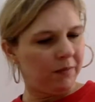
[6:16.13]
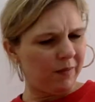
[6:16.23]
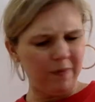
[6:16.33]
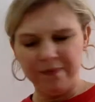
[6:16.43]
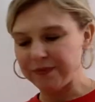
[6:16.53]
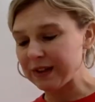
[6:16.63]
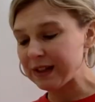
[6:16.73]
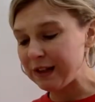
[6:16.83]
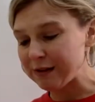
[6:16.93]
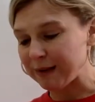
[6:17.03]

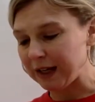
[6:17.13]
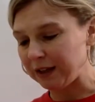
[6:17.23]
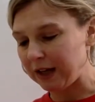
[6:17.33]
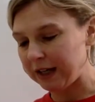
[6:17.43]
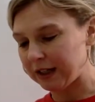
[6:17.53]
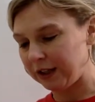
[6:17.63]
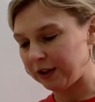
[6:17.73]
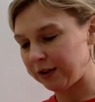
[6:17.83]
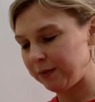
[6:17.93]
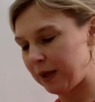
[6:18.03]
Excuse me. A lot of color
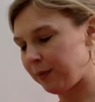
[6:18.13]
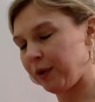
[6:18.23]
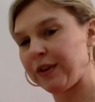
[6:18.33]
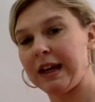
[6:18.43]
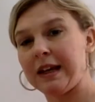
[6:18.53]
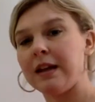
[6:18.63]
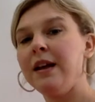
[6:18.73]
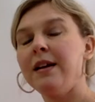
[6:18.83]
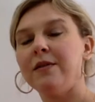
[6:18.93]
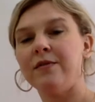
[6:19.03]
people think
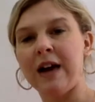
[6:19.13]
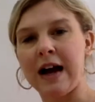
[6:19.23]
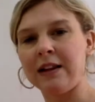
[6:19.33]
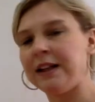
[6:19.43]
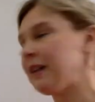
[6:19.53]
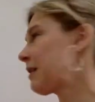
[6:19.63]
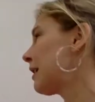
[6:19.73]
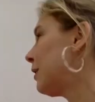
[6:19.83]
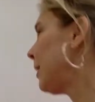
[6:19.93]
violet is going to